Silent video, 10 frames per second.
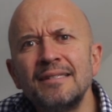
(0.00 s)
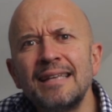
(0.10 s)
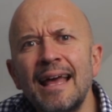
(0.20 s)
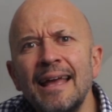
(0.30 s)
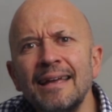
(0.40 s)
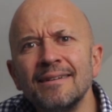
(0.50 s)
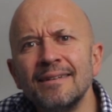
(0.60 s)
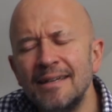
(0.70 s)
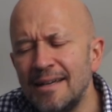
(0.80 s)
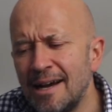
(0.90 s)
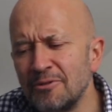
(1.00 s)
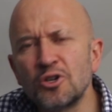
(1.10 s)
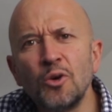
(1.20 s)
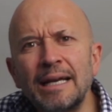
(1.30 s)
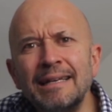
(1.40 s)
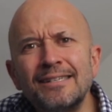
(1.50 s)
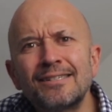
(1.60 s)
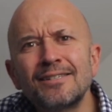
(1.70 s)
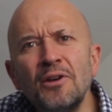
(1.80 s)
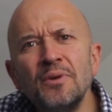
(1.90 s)
day, and I was quickly
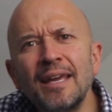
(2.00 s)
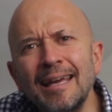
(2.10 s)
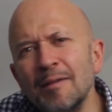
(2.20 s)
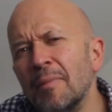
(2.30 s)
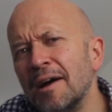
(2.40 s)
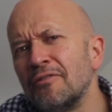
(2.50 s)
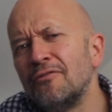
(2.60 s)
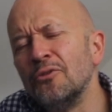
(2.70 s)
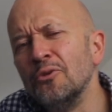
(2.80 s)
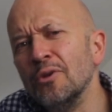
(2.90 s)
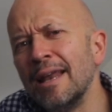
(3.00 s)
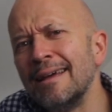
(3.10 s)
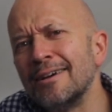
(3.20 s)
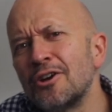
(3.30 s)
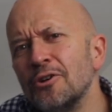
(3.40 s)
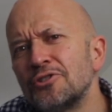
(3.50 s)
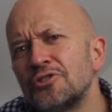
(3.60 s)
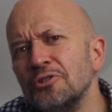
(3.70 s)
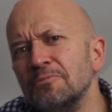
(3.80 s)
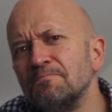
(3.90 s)
soaking in my four-layer
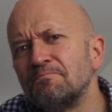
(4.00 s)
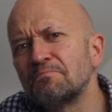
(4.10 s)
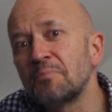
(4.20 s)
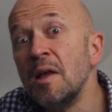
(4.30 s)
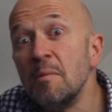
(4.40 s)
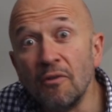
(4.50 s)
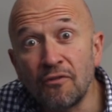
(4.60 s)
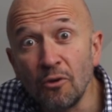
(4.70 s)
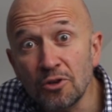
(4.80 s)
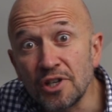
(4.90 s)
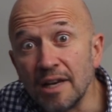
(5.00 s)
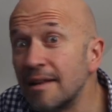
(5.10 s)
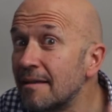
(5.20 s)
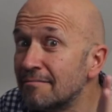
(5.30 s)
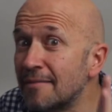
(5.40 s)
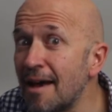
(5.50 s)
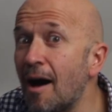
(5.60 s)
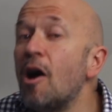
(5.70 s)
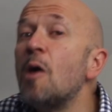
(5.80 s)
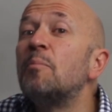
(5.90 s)
costume. But fortunately, there
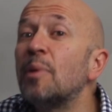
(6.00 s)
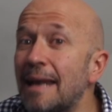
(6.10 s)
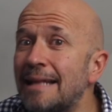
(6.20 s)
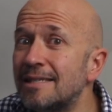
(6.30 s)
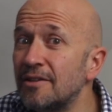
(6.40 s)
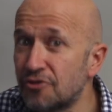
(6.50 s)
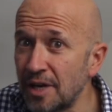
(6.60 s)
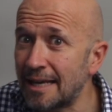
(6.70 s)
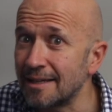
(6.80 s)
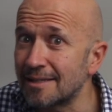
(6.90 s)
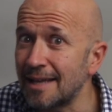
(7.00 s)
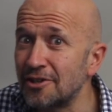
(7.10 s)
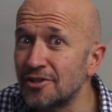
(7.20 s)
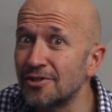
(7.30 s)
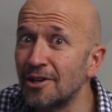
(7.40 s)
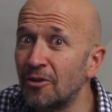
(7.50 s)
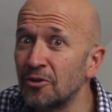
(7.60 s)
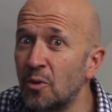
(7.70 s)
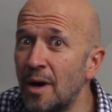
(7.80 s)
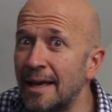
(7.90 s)
are plenty of drinking stations along
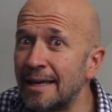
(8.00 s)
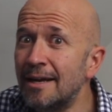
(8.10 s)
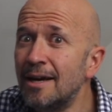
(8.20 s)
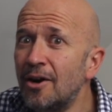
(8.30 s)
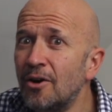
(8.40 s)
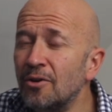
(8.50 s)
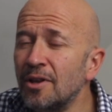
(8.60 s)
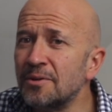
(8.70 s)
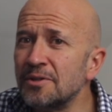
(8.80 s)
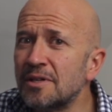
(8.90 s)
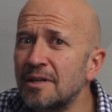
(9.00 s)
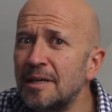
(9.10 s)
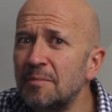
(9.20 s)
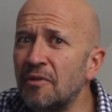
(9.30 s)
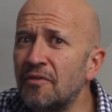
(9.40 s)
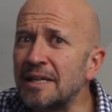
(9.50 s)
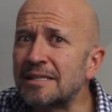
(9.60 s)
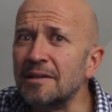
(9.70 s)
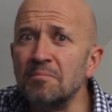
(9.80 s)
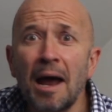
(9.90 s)
the way, although as
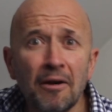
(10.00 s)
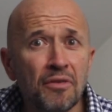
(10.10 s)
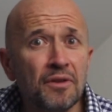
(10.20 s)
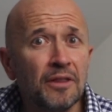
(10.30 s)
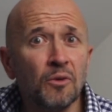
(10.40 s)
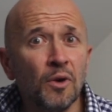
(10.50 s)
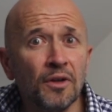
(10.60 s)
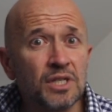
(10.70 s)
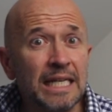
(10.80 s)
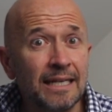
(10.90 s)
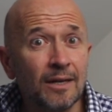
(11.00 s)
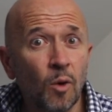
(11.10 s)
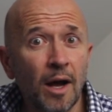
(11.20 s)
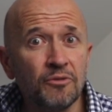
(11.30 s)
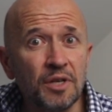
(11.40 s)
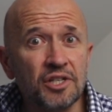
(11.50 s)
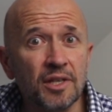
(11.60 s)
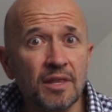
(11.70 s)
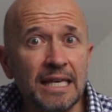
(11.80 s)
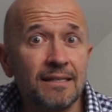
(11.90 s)
befits a marathon in the world's leading wine
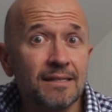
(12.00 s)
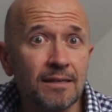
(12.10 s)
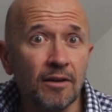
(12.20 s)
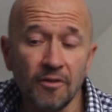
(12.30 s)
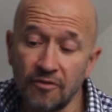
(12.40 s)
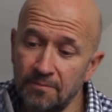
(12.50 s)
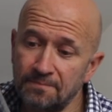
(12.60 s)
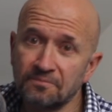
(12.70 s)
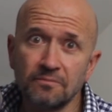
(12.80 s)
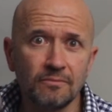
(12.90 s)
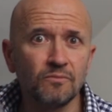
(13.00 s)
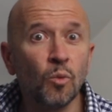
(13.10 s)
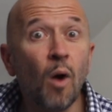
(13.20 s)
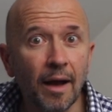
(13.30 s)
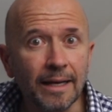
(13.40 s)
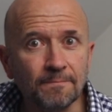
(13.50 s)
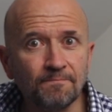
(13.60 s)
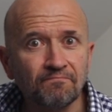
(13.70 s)
region, these serve wine.